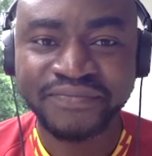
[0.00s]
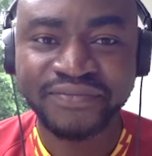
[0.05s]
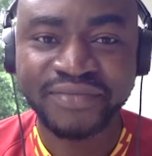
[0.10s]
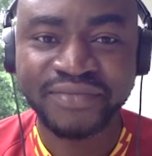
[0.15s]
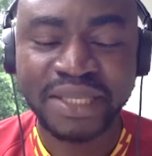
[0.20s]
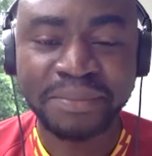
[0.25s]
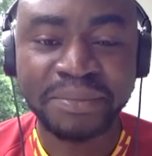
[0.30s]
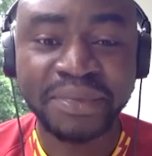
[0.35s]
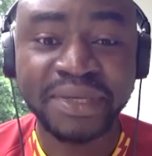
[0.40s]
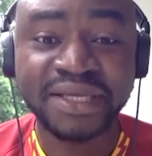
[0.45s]

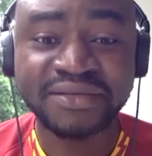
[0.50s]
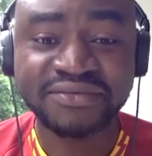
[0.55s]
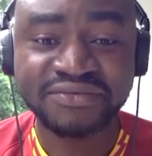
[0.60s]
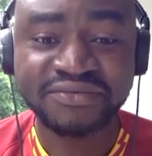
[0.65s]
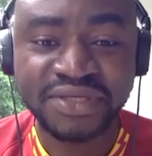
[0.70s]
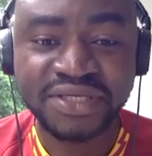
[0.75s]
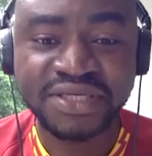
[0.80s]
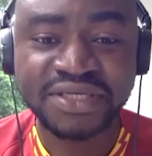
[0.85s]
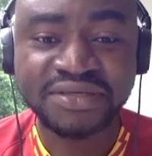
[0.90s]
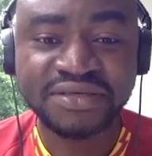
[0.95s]
they played
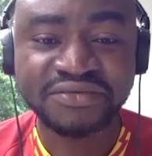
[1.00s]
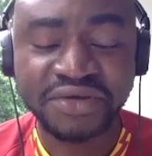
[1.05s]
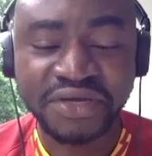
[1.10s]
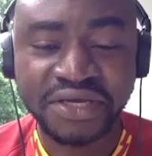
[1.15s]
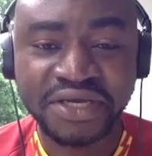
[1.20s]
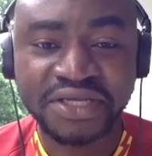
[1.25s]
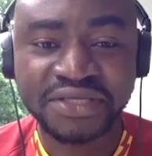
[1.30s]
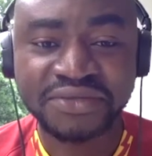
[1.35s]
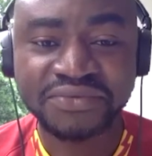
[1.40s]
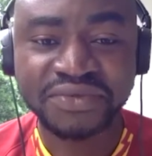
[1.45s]
really
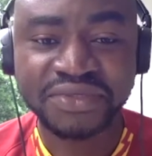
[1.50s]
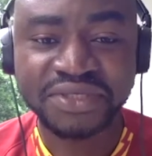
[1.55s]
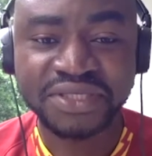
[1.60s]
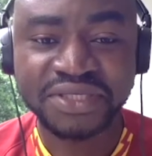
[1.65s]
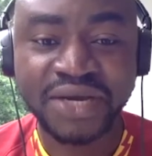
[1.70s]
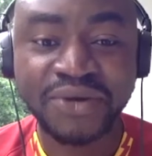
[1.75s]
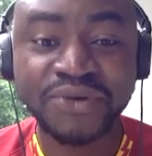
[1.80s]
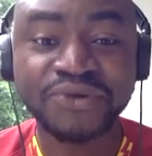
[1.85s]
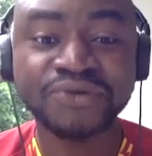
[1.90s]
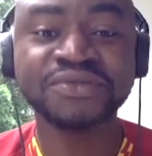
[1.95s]
great with
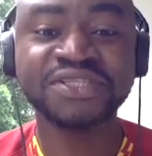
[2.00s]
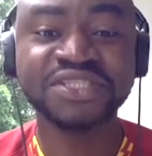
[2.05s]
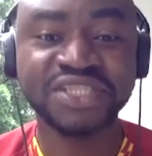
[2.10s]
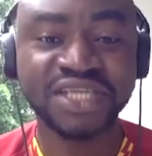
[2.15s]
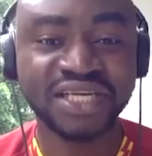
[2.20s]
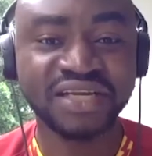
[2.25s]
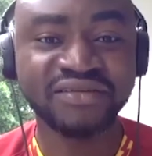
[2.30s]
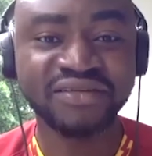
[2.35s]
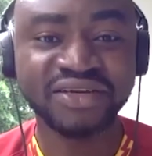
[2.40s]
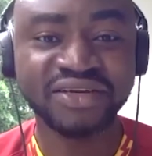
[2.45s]
their golden
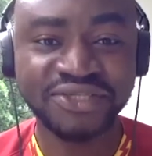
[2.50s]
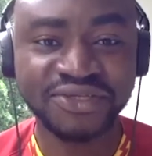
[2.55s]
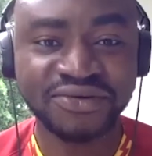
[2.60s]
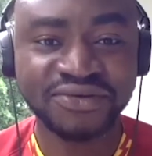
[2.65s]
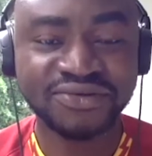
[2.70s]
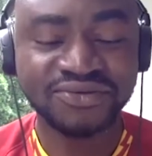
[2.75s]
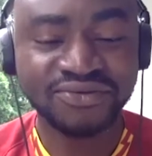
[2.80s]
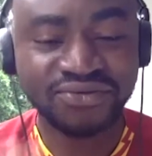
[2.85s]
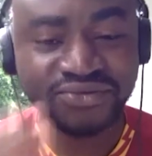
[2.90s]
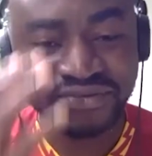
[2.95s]

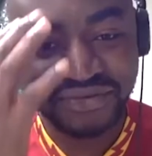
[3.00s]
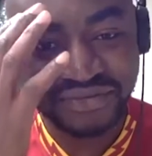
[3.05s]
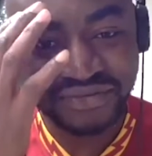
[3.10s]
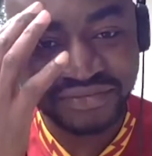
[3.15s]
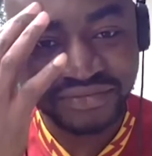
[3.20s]
generation too.